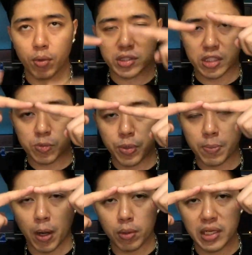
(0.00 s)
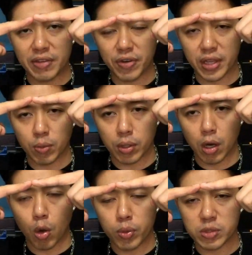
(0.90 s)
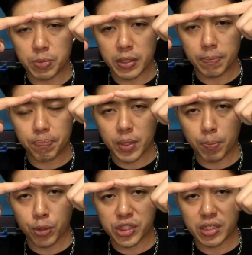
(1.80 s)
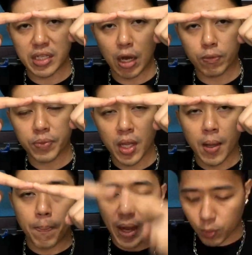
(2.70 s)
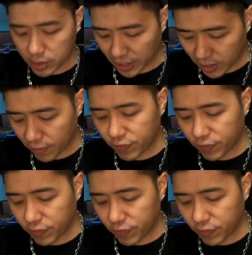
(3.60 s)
it was a spring powered lever that would always be pushing down backwards. Like